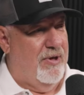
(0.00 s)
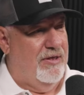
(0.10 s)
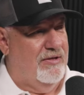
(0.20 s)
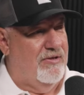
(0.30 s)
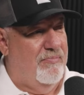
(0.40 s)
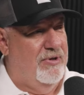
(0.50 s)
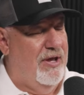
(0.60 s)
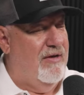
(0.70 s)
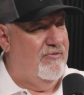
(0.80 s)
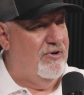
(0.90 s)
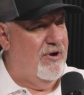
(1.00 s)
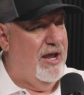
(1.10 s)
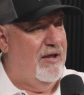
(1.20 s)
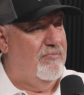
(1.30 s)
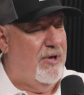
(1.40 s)
by the club you have in your
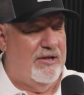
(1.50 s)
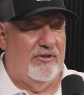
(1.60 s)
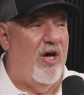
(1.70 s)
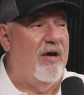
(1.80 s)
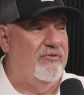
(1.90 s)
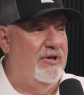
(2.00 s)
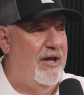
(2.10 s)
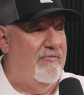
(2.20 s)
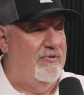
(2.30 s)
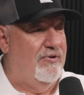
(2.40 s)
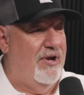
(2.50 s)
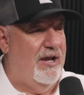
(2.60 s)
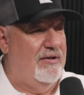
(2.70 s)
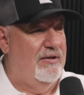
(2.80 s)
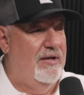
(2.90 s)
hand, by the loft you have in your mm
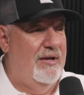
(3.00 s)
-hmm. hand.